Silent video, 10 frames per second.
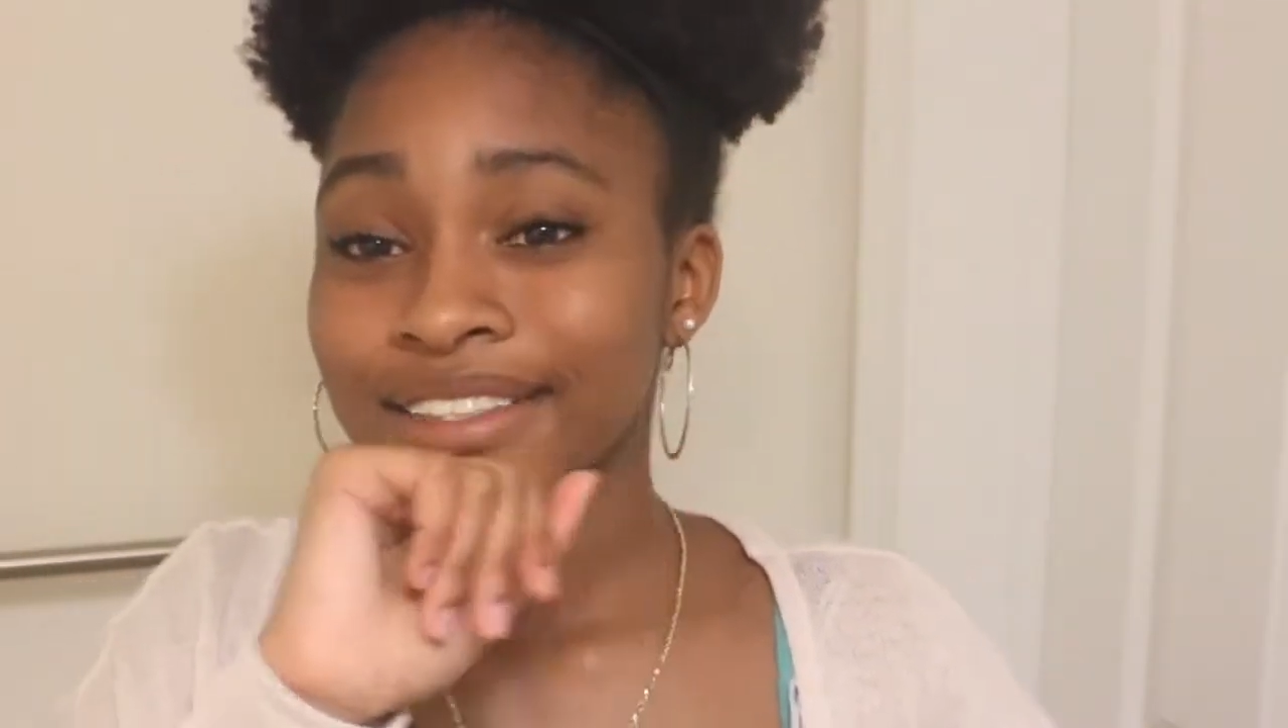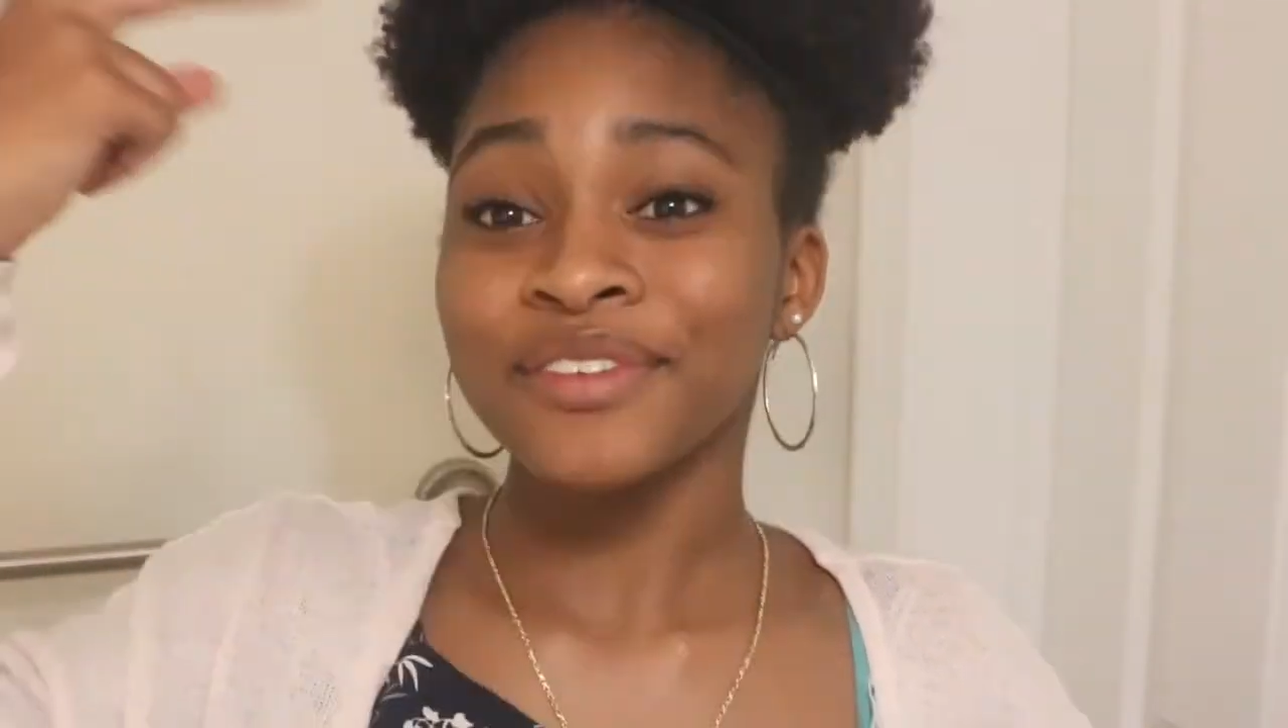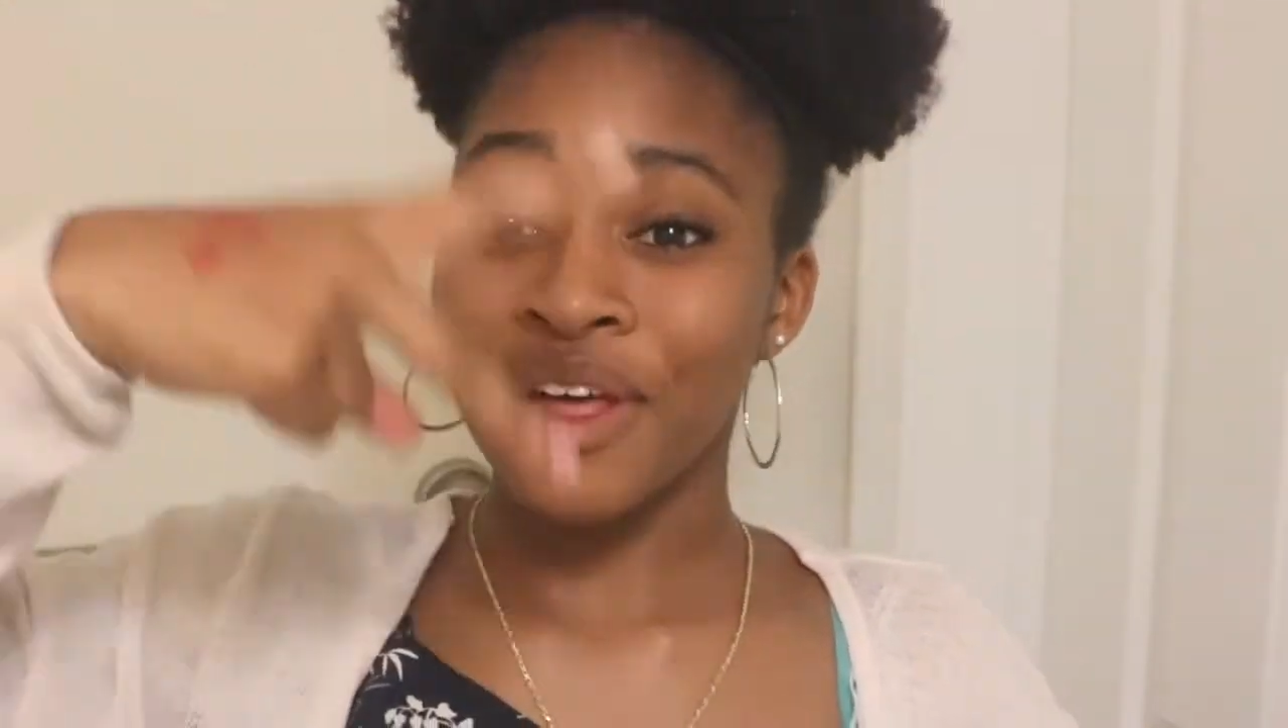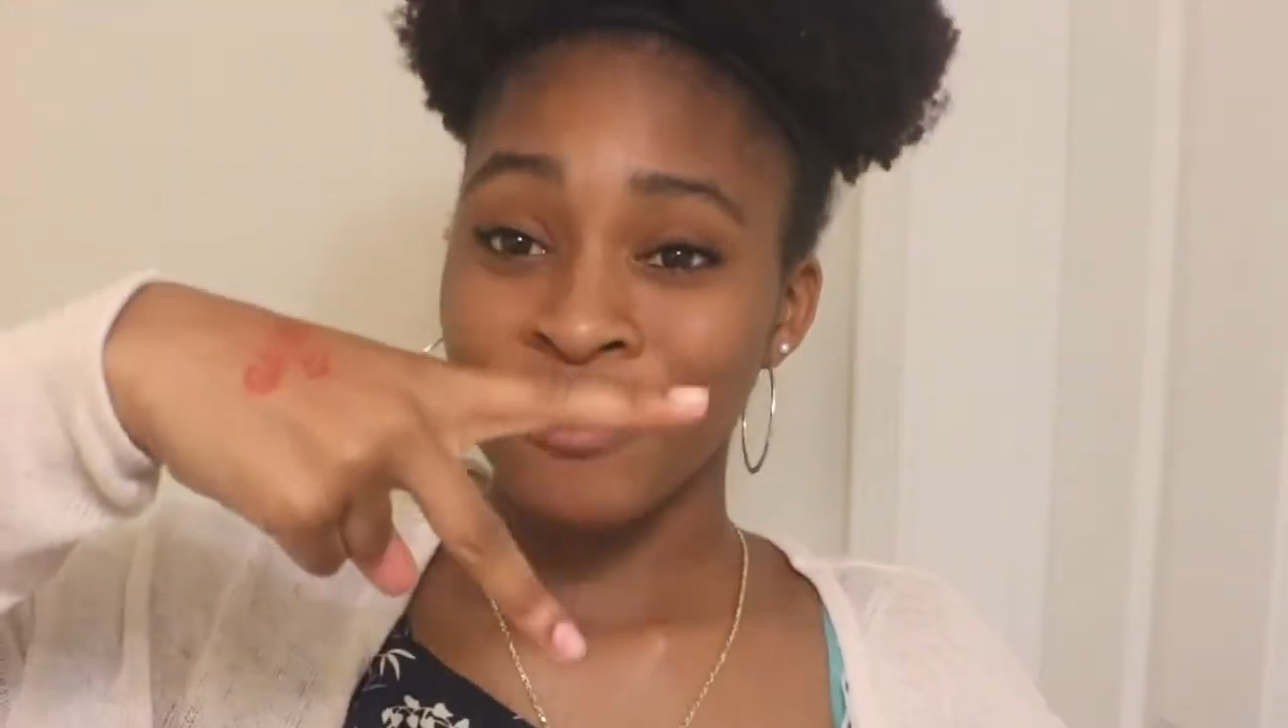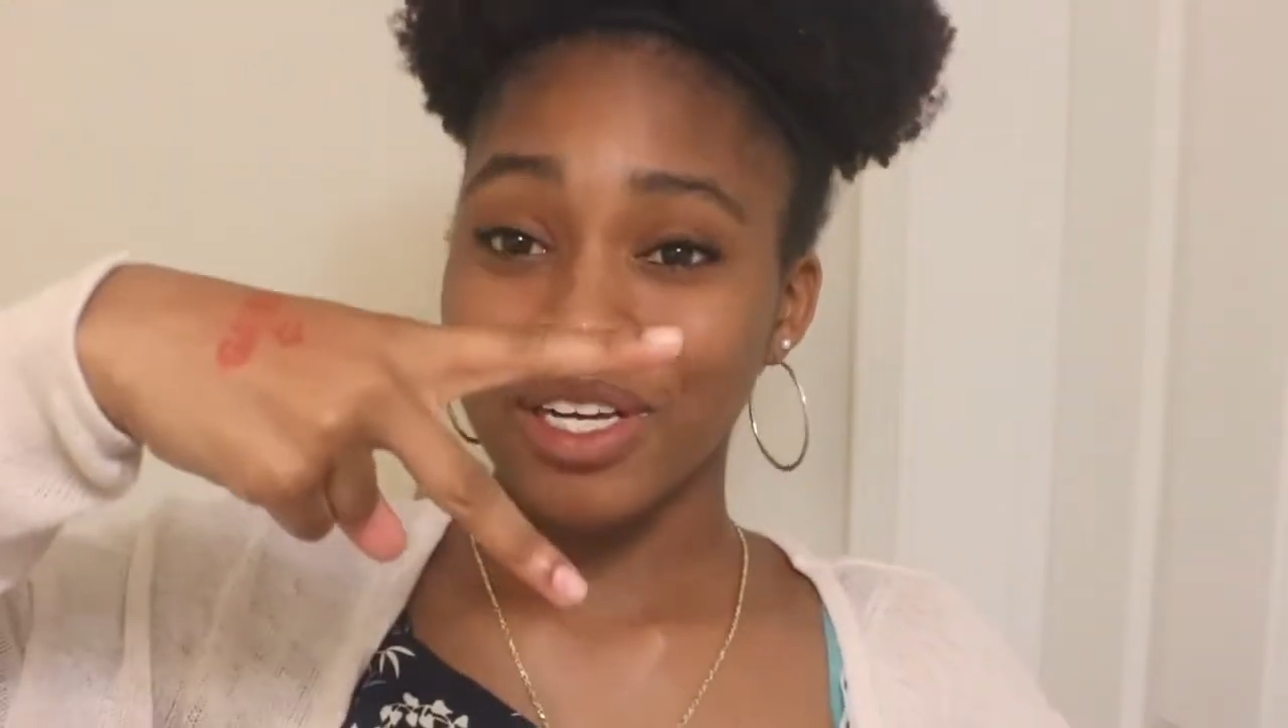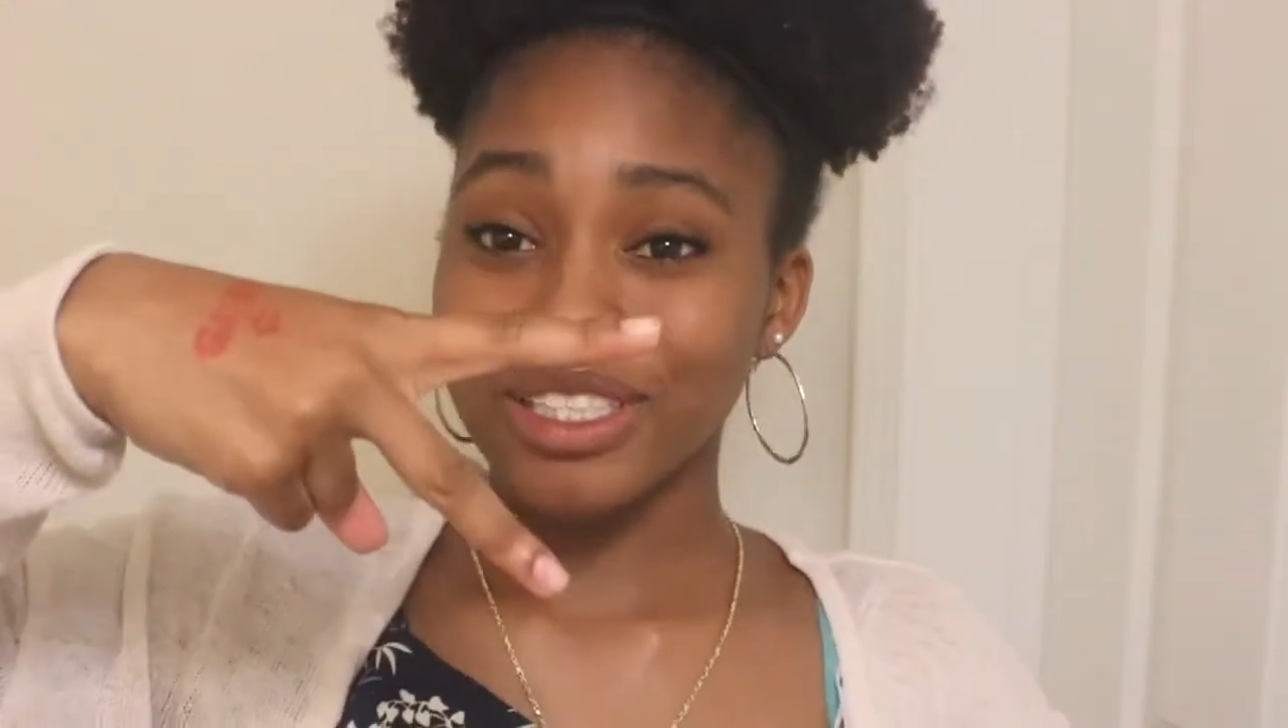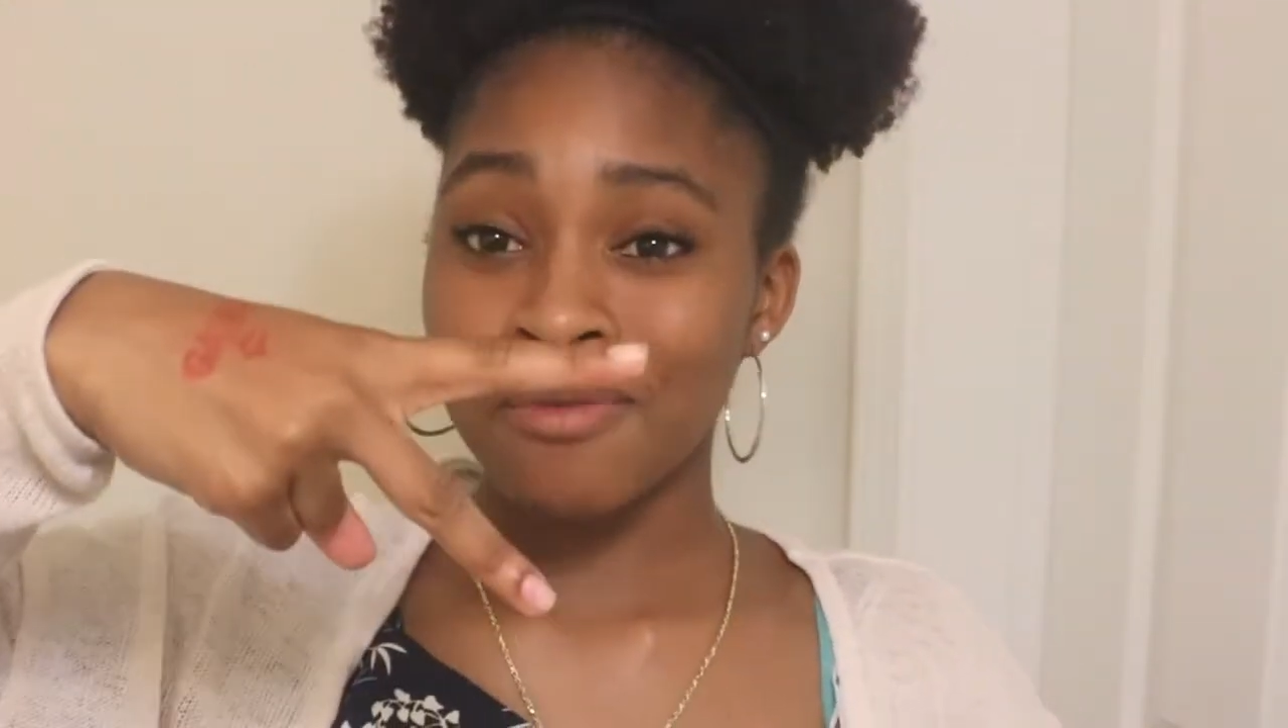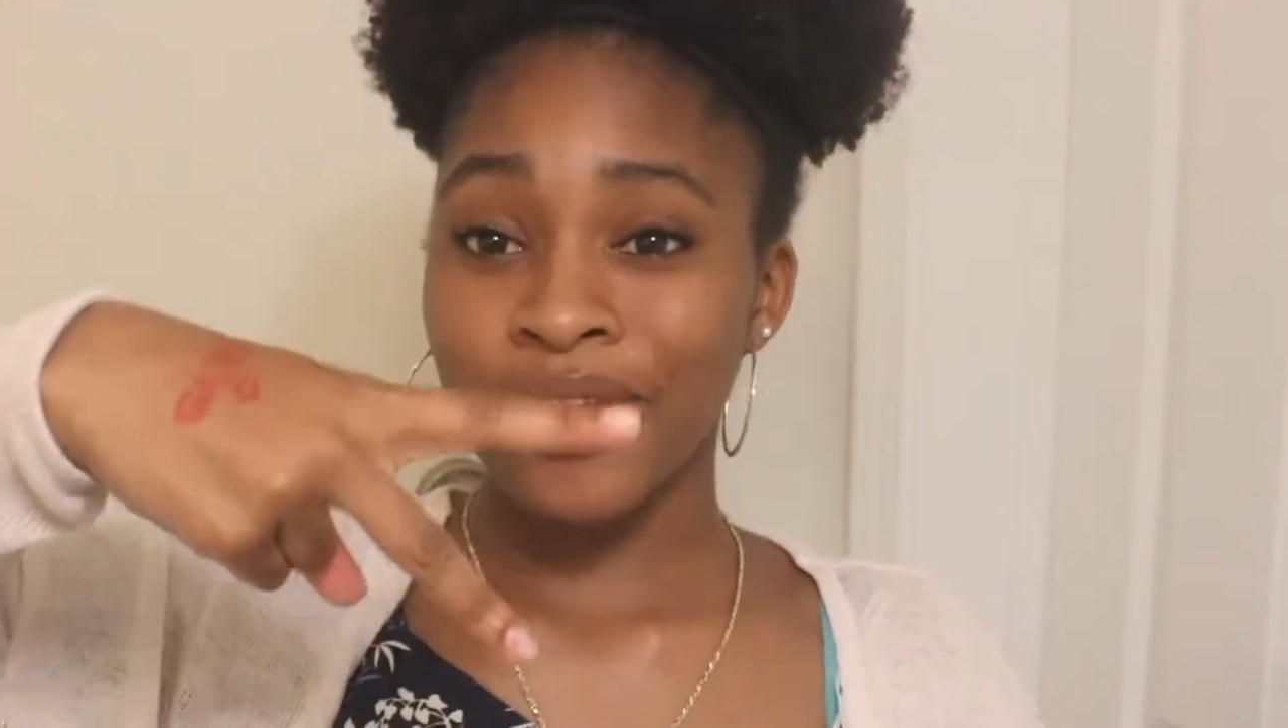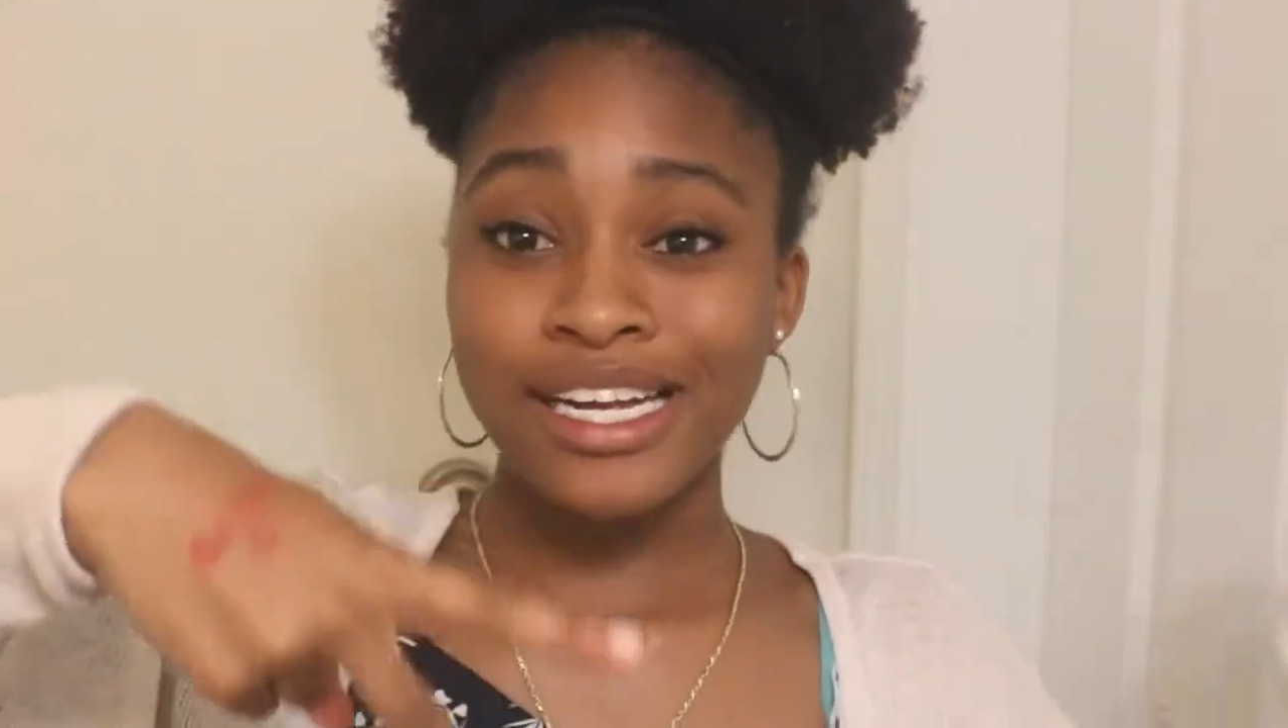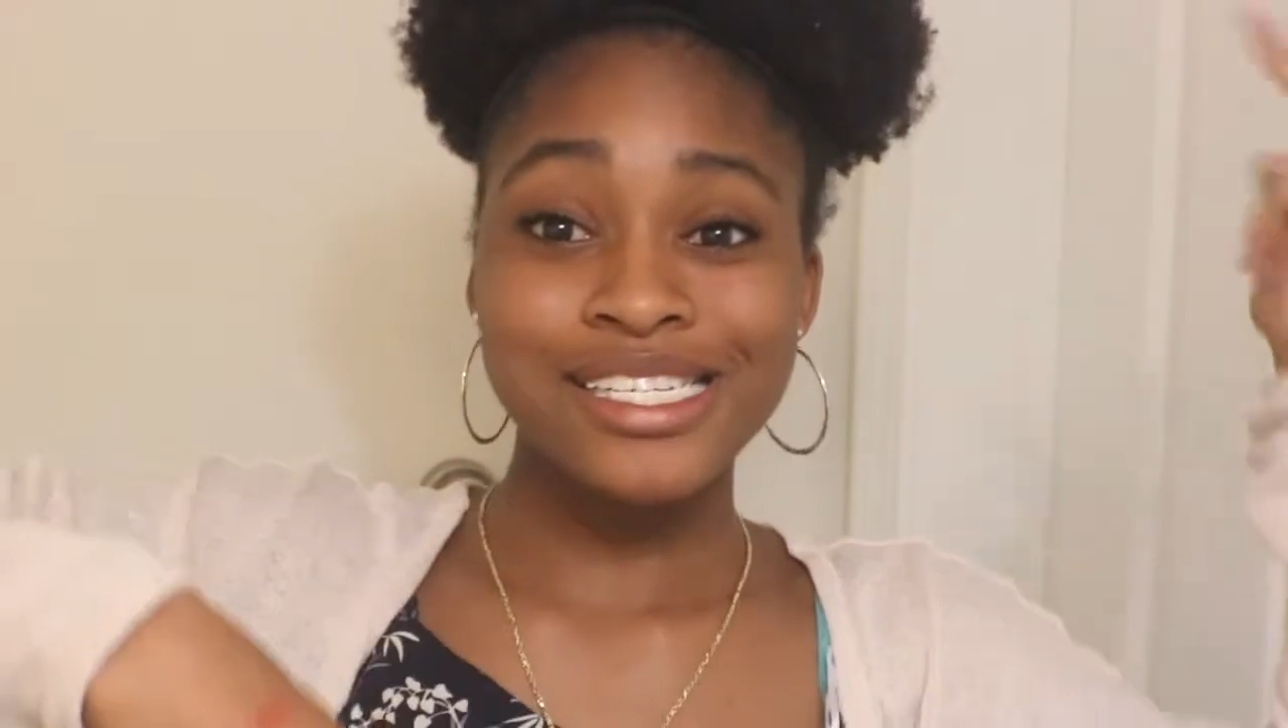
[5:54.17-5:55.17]
Love y'all
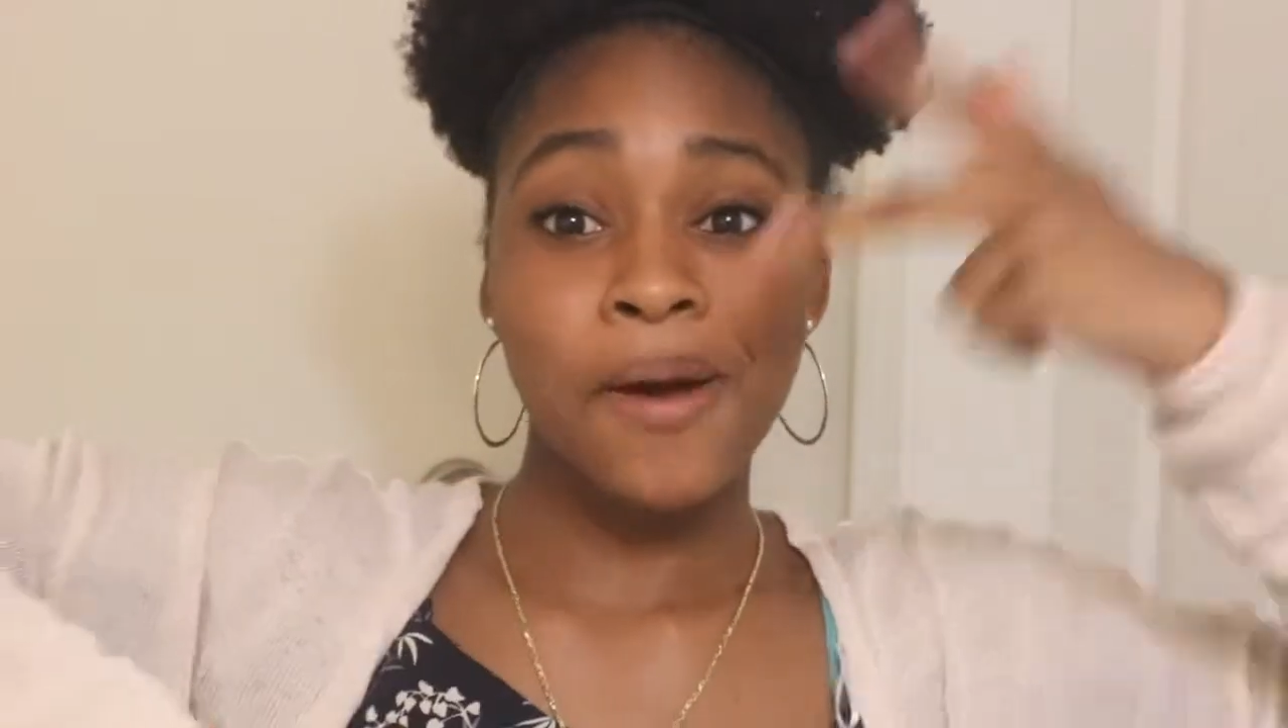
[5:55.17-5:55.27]
so much.